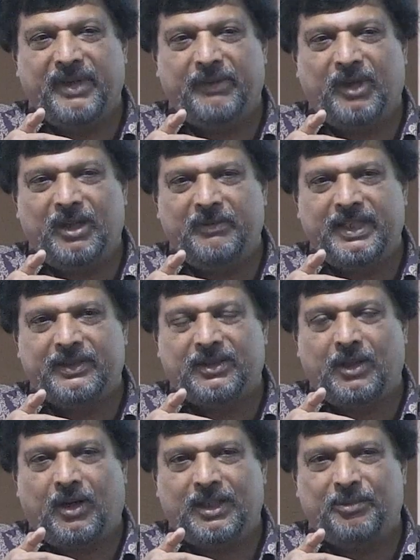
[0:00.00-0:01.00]
we have always
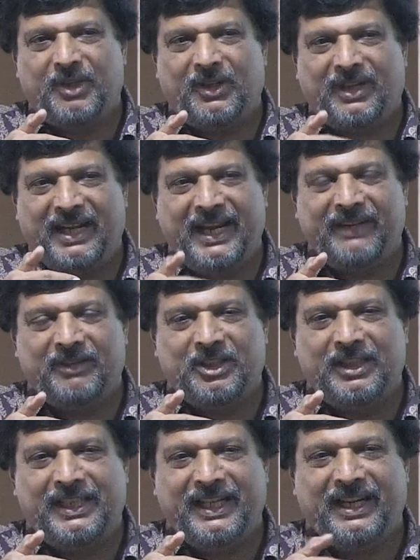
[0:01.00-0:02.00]
thought about language
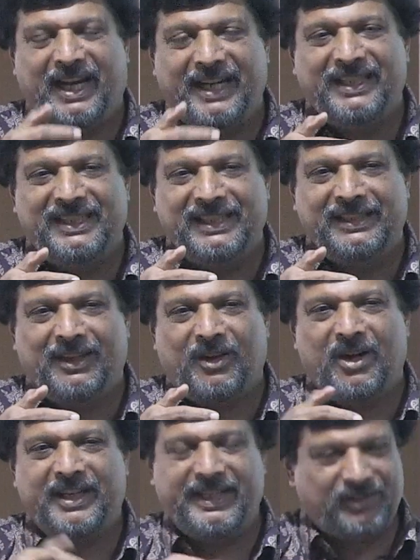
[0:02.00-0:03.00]
learning either in the
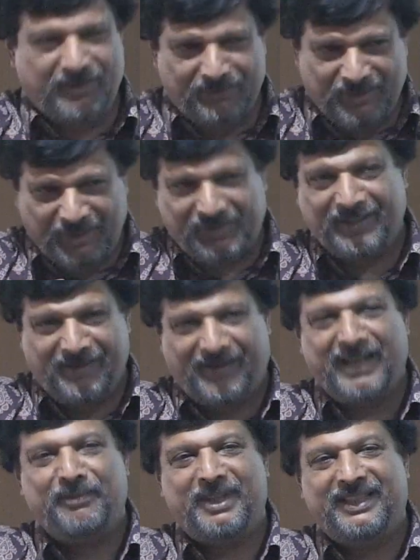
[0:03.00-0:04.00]
context of just
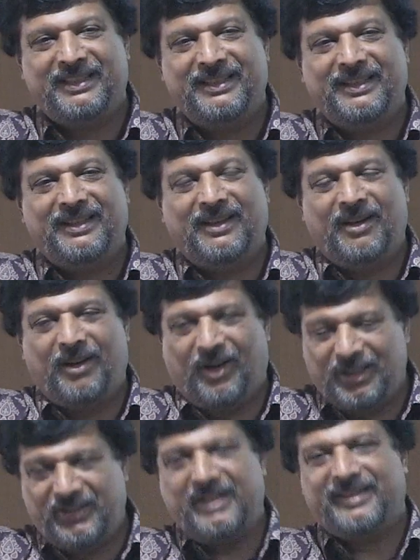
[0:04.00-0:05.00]
grammar
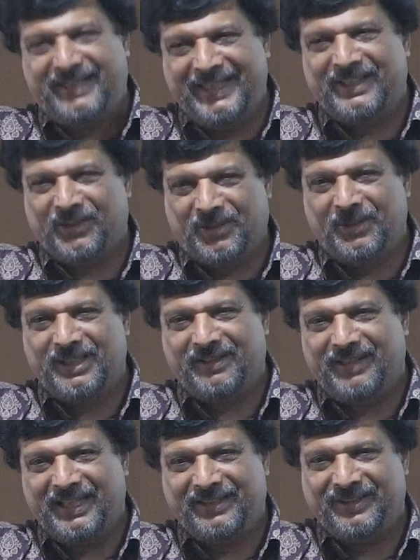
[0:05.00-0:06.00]
or just teacher-student
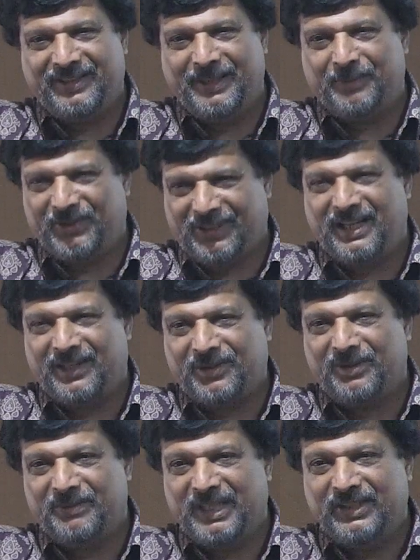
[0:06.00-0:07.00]
relationships,
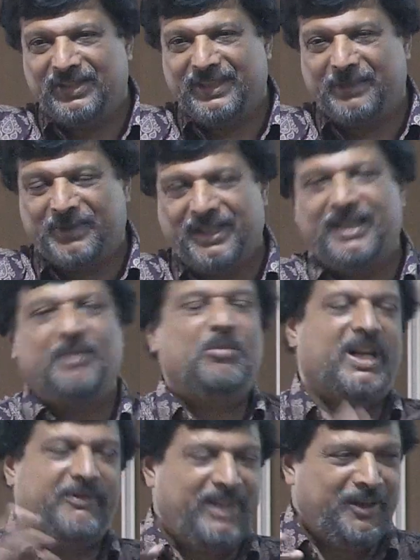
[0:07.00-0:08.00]
classroom relationships.
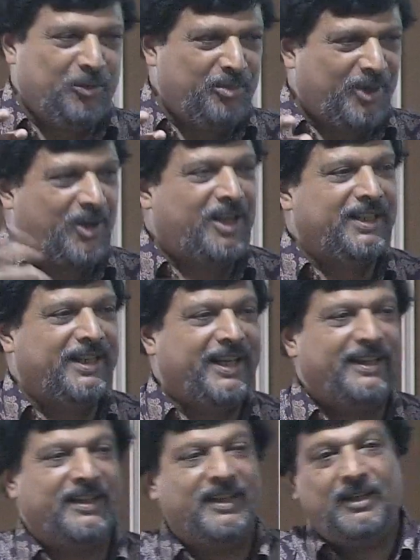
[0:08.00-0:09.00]
But we need to broaden
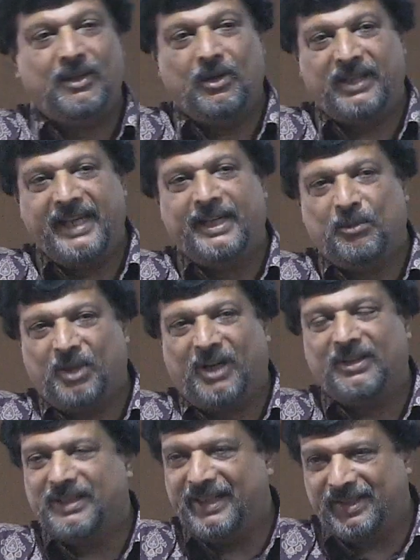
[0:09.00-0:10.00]
it to think
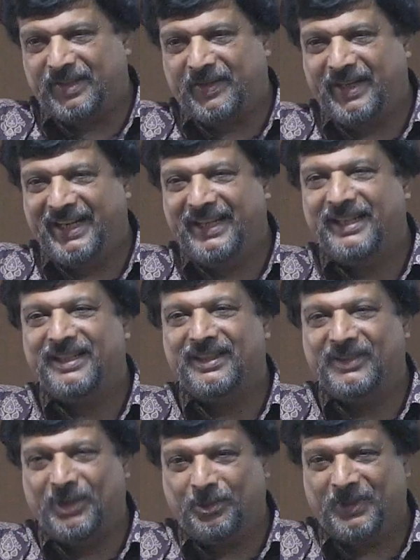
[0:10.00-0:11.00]
about history,
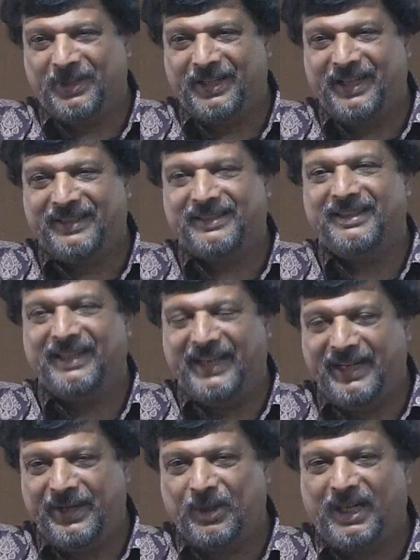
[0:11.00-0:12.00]
geopolitics,
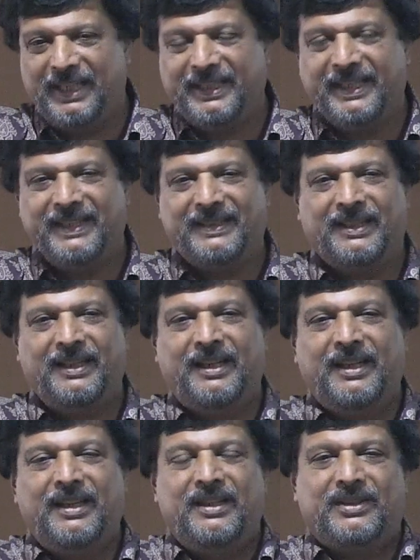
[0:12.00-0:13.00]
inequalities.
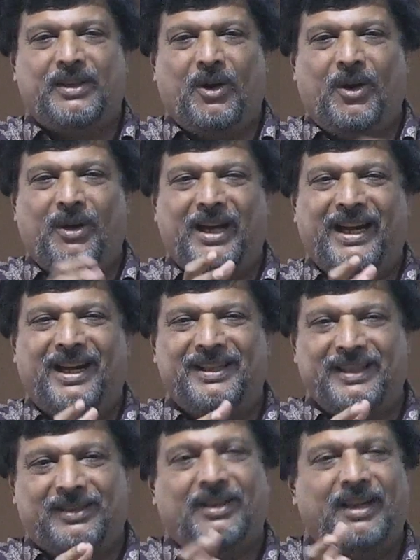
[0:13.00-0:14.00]
So
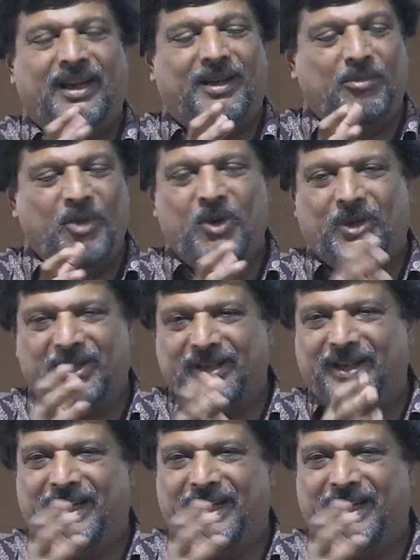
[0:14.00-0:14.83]
this book